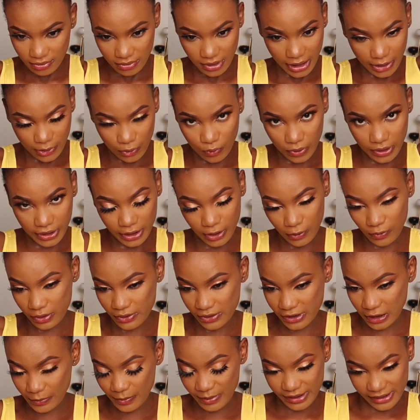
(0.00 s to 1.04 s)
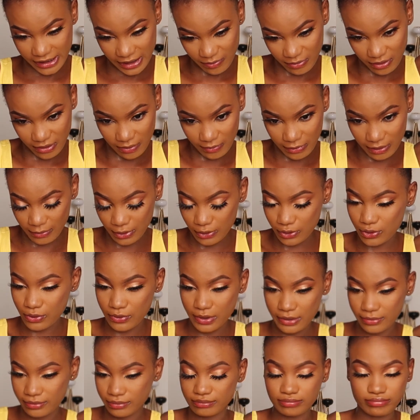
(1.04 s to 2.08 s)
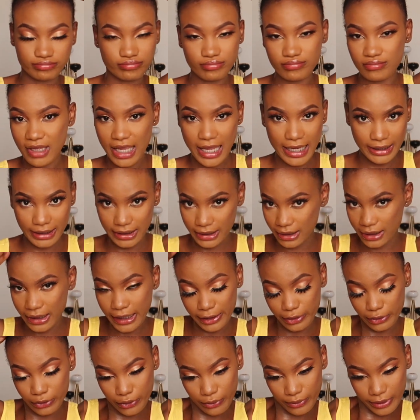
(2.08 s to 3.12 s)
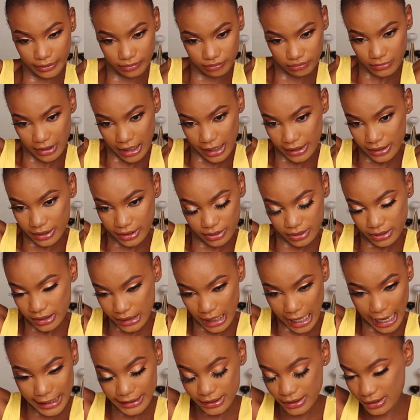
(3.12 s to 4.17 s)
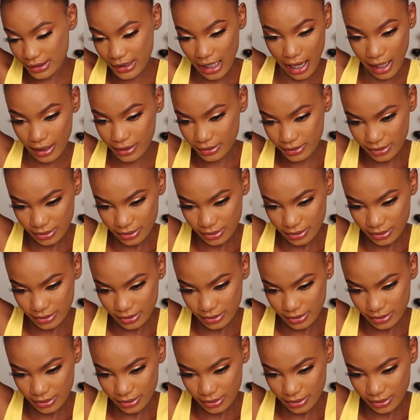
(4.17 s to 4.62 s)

I don't want anyone to come and say, "Here, me do it." I didn't like do it. I did not.